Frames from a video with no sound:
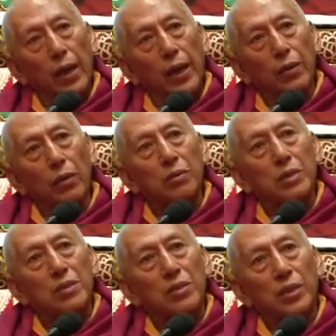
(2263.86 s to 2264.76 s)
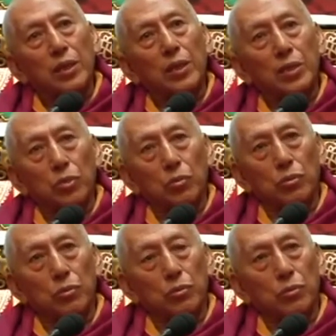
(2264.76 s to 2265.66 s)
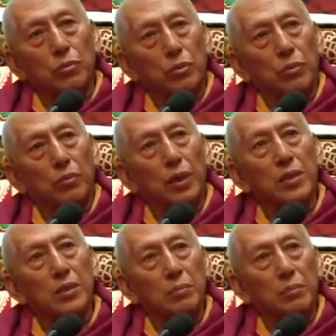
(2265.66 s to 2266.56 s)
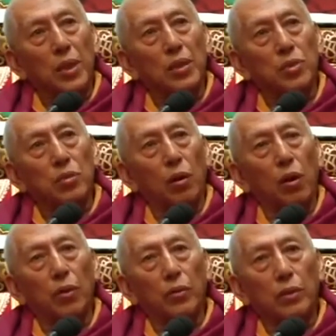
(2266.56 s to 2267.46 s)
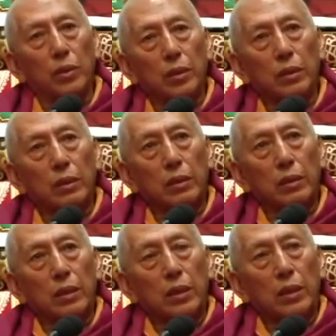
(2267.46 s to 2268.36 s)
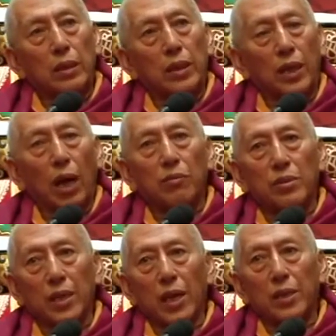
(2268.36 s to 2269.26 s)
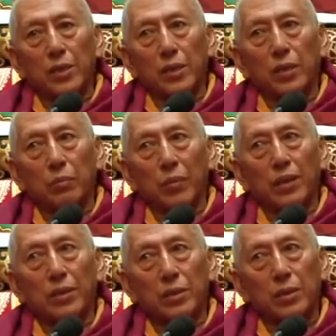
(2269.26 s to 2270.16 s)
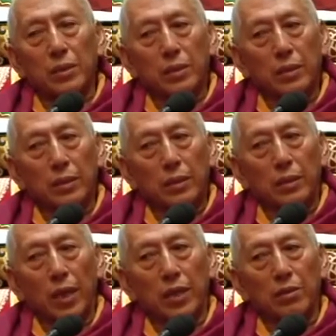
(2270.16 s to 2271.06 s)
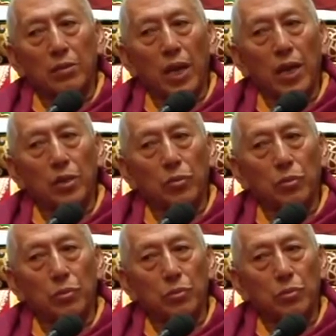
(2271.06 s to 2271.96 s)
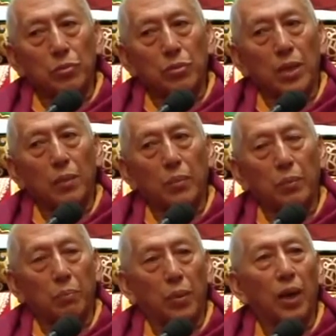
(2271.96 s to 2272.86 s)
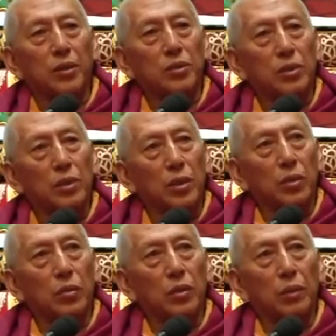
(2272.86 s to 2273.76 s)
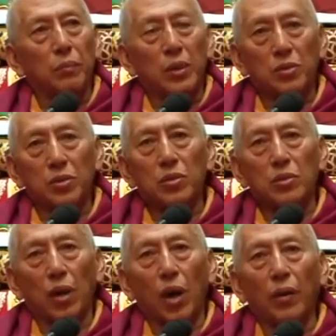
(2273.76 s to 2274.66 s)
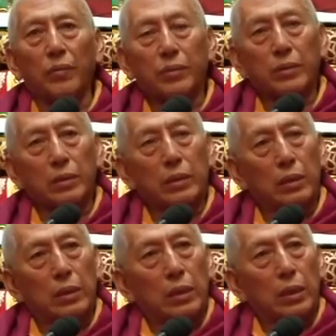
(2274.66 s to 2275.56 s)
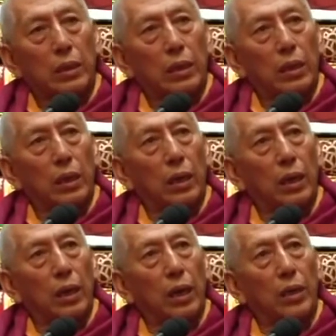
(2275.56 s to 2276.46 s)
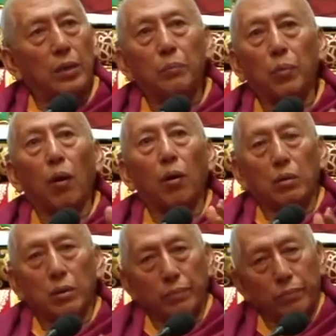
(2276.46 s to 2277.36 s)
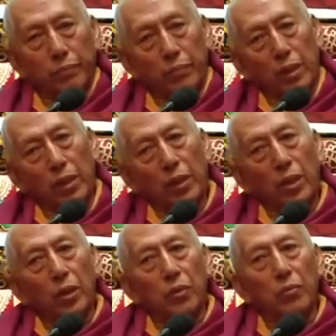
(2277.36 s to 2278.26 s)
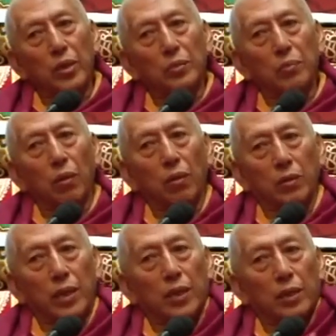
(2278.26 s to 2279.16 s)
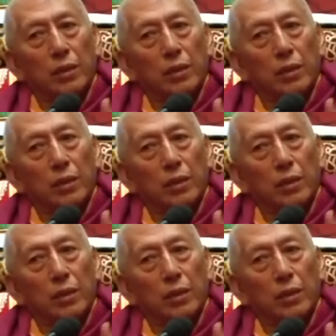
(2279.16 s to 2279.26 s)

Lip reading: and not a single resolution was based on ground reality or merits. The entire resolutions have been passed on the basis of the block, which block and